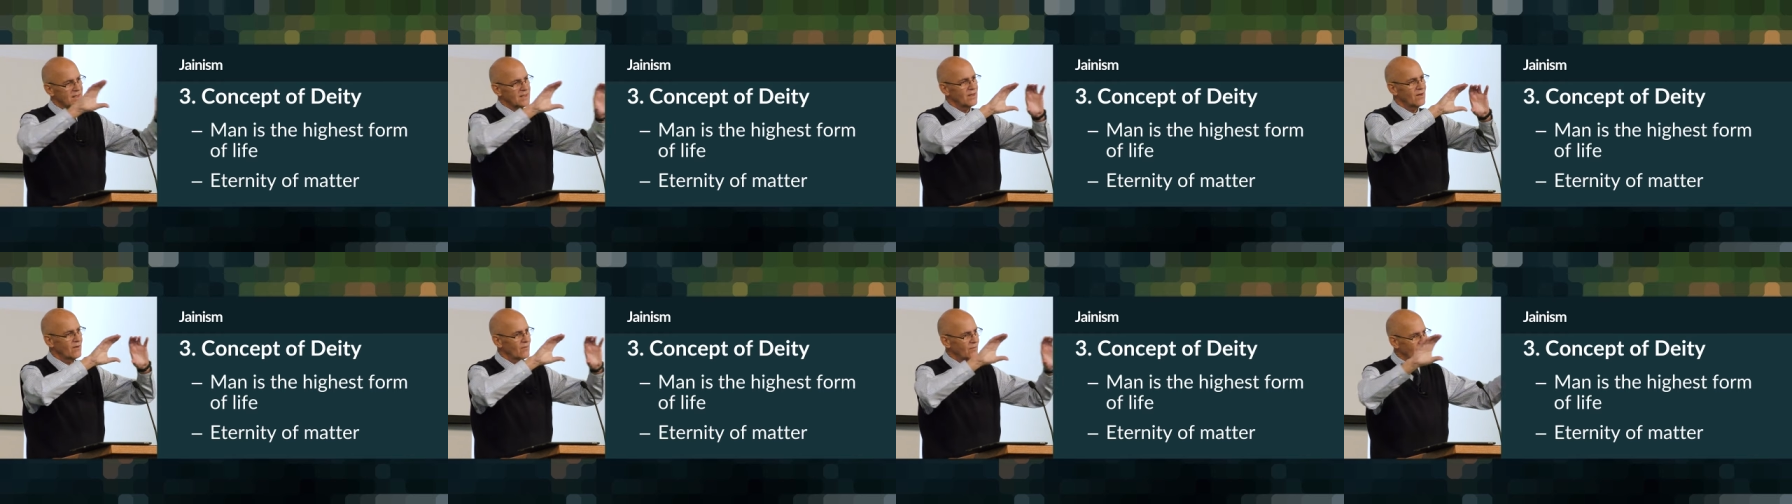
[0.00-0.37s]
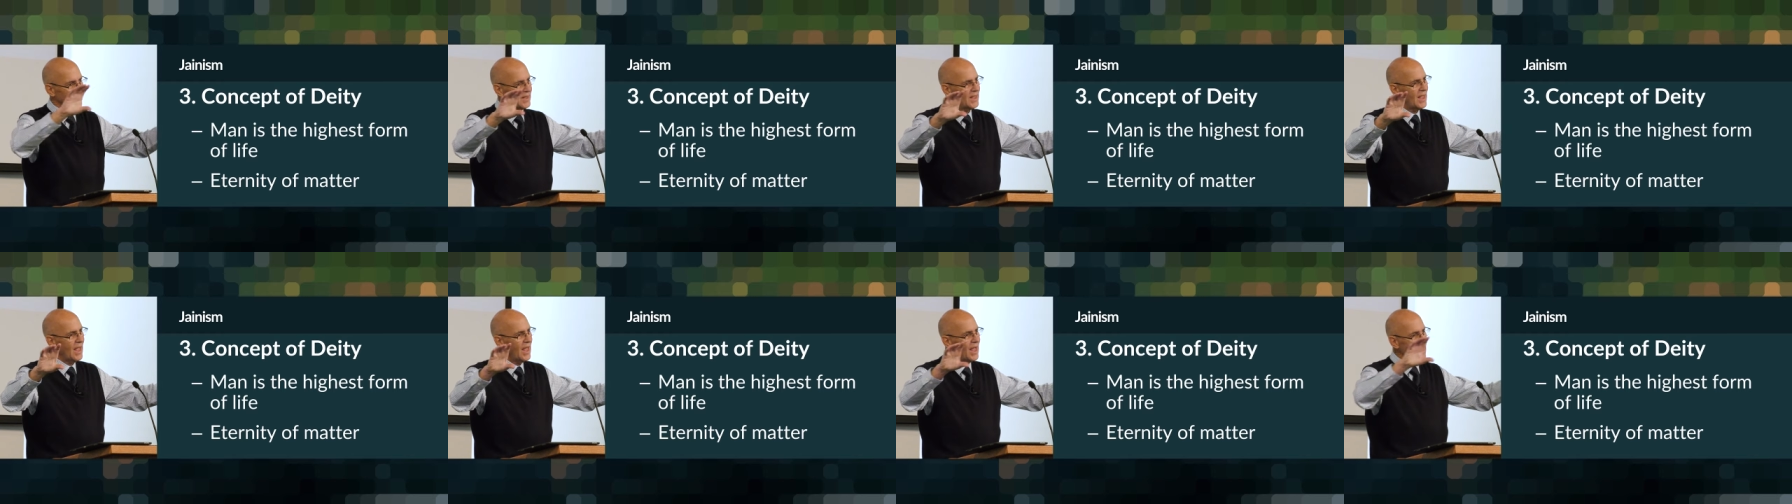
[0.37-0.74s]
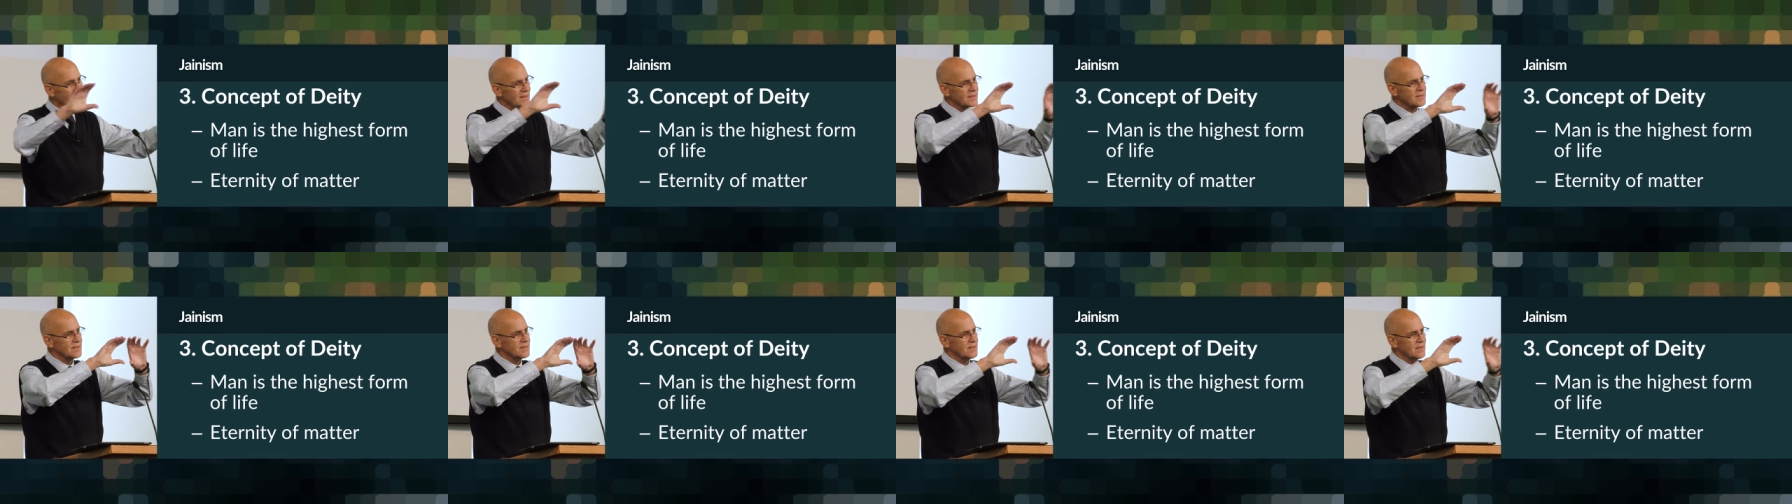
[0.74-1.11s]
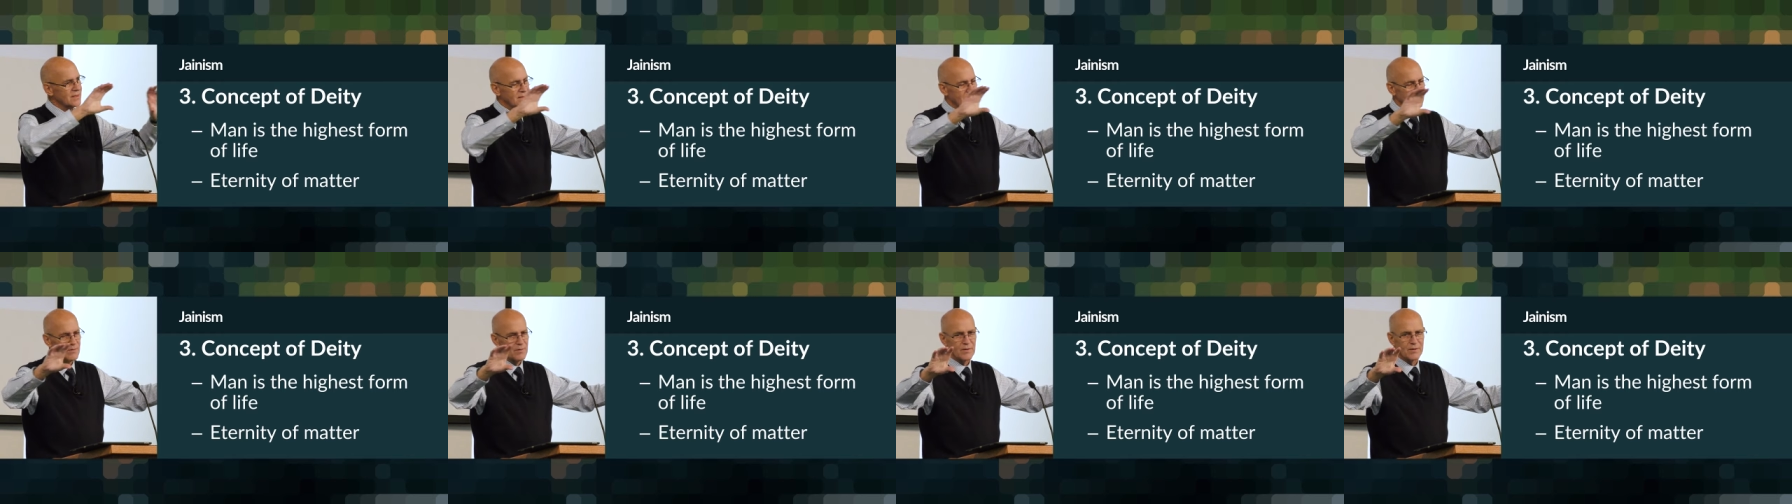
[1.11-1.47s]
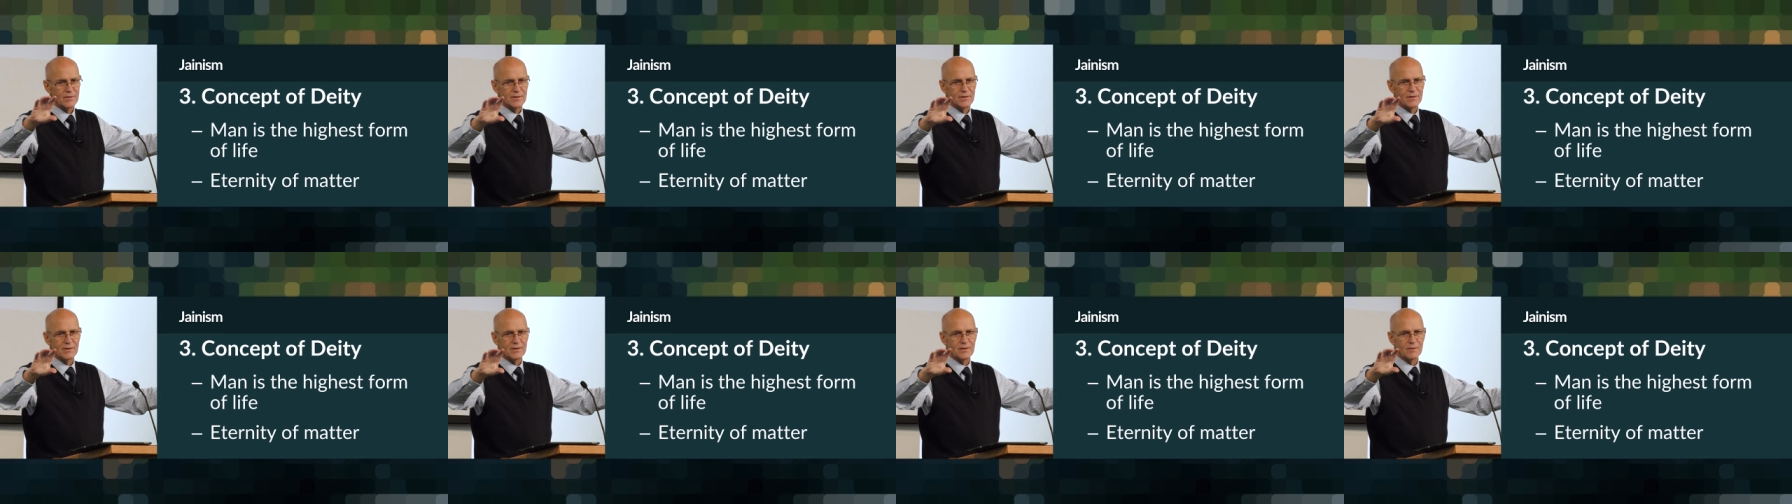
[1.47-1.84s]
you know, the caste, the,
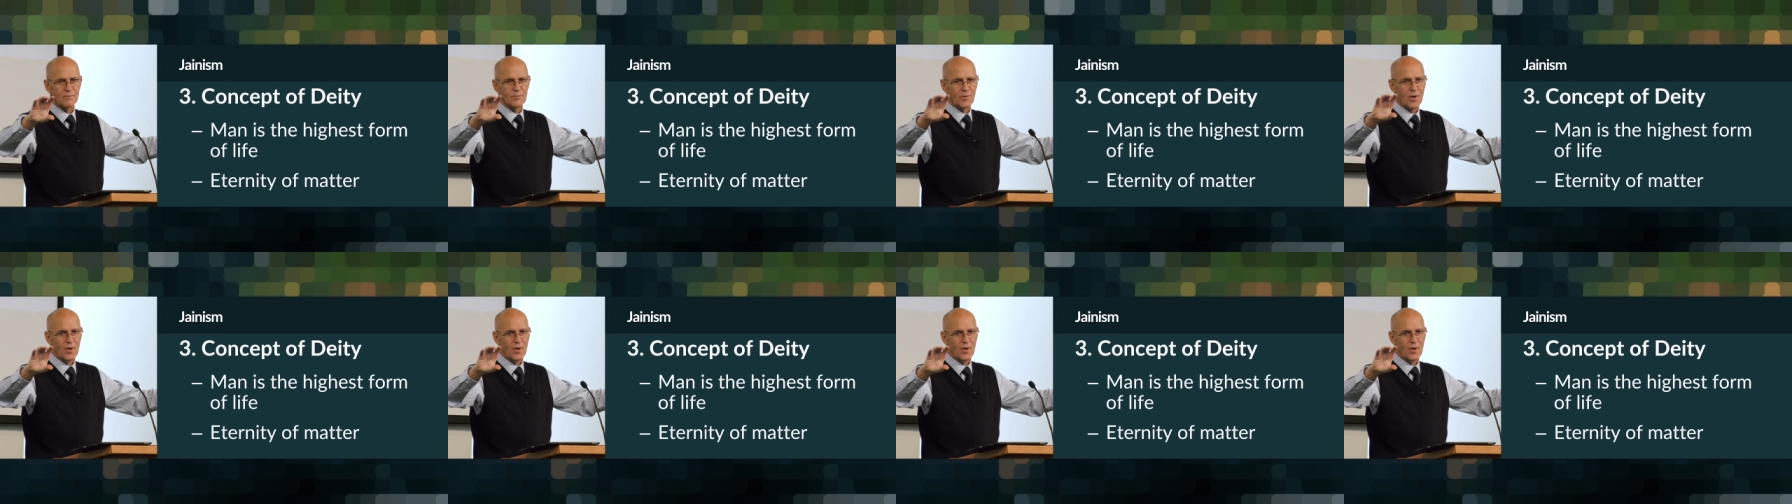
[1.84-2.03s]
the